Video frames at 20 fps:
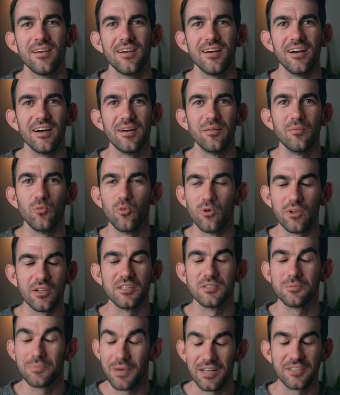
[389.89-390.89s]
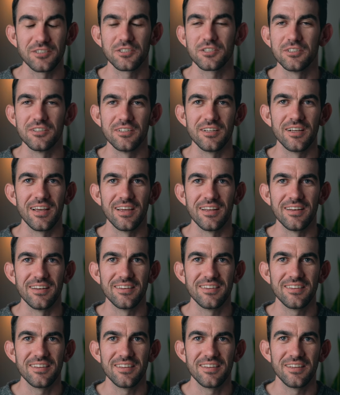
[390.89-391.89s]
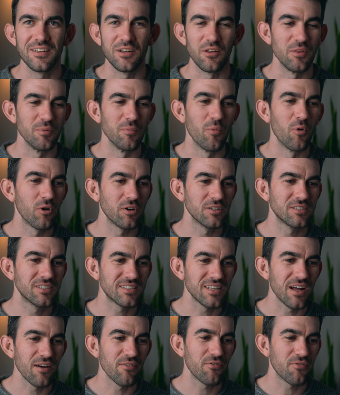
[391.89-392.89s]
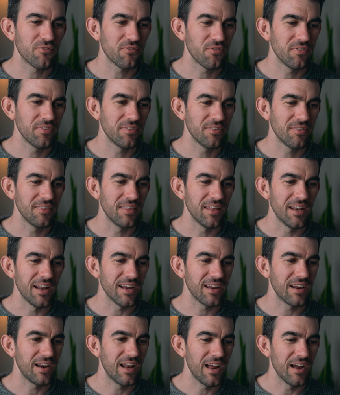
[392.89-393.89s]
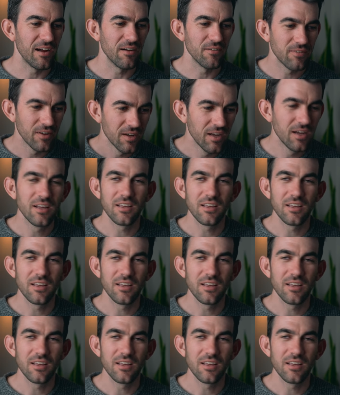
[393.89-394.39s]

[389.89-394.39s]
Um, wool is magical, and you know the more stuff that I can have,